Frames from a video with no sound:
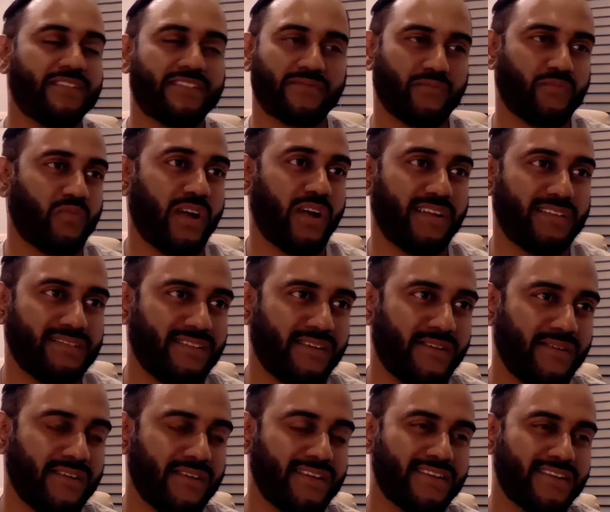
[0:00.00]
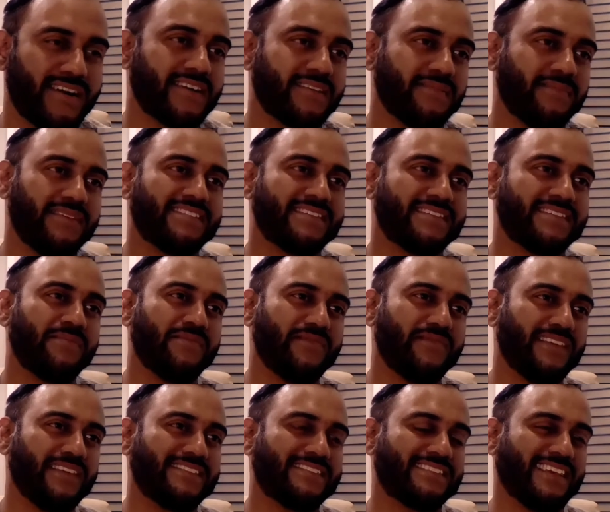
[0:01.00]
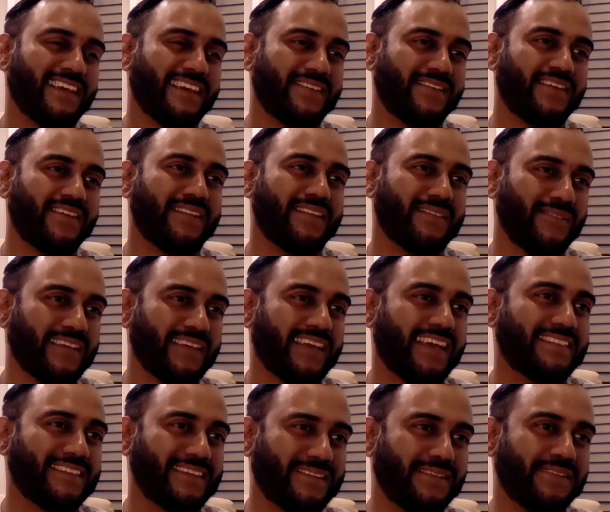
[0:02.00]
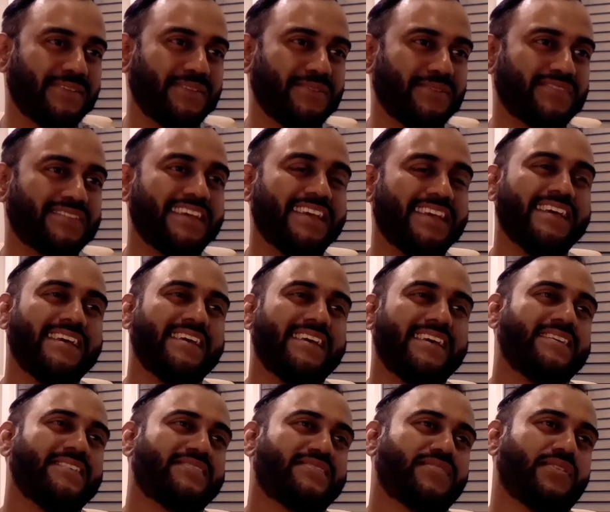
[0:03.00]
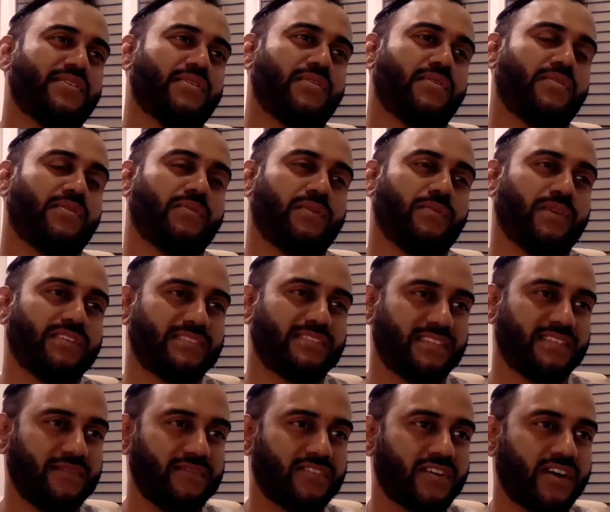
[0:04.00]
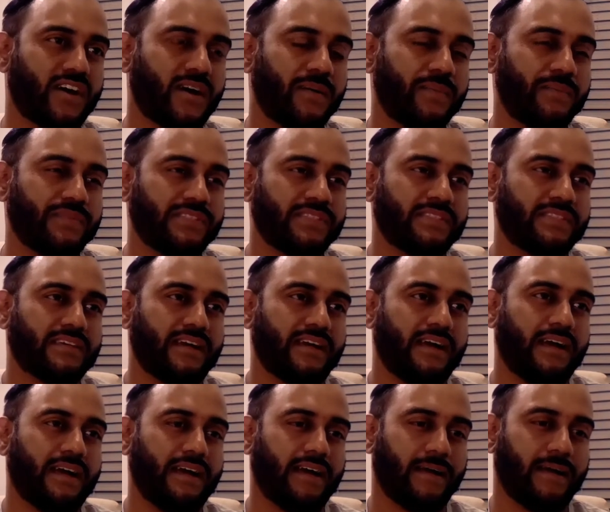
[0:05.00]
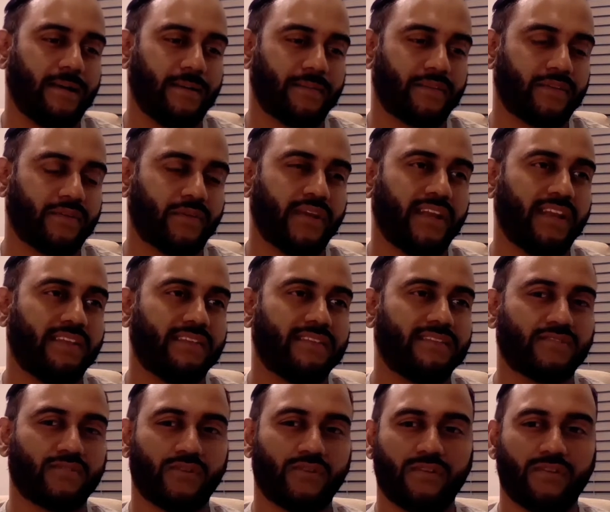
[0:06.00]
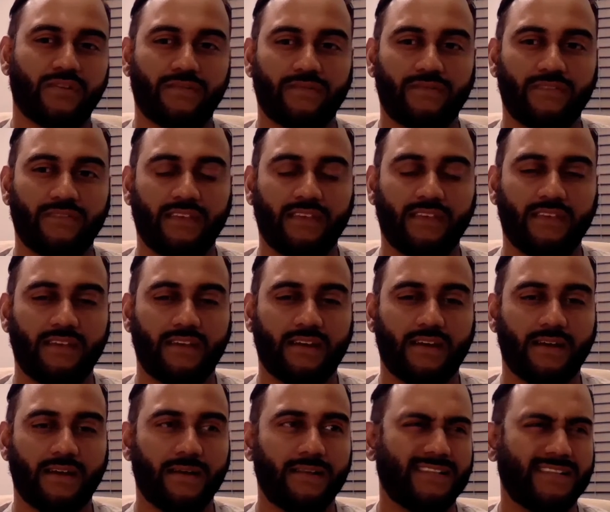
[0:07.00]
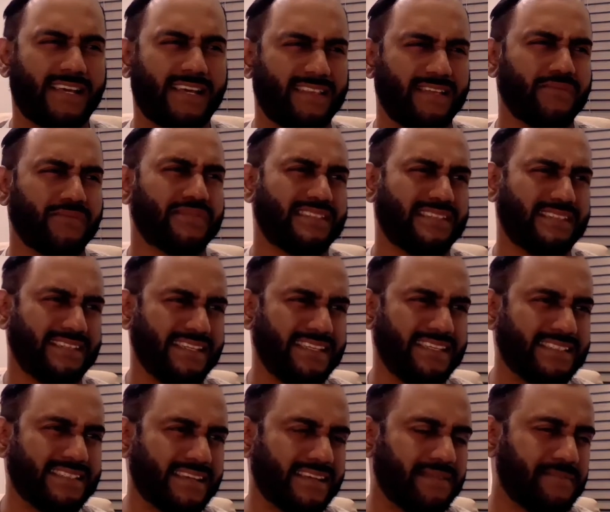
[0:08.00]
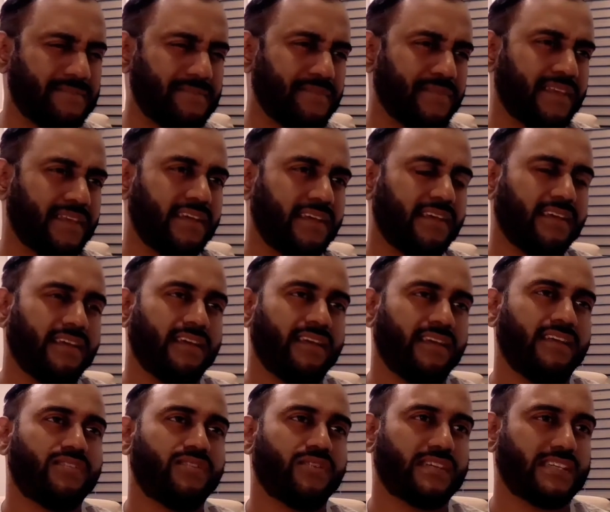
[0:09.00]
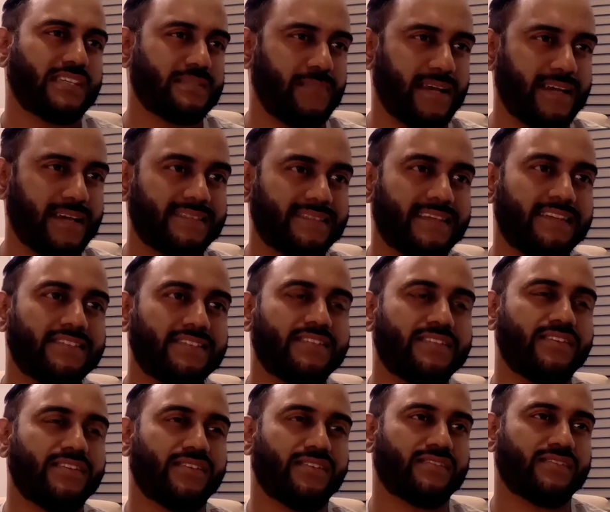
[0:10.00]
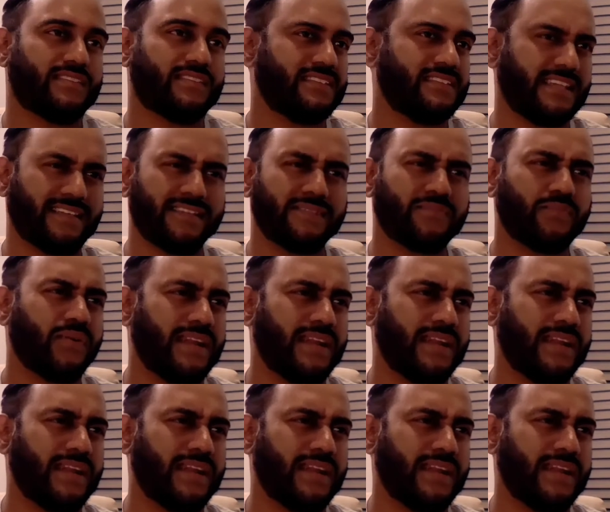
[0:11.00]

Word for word: Some of it's well known and documented. Some of it's like, you got to look at the clues. So when Steve Jobs created sort of the, I think it was the Lisa, he took his best engineers.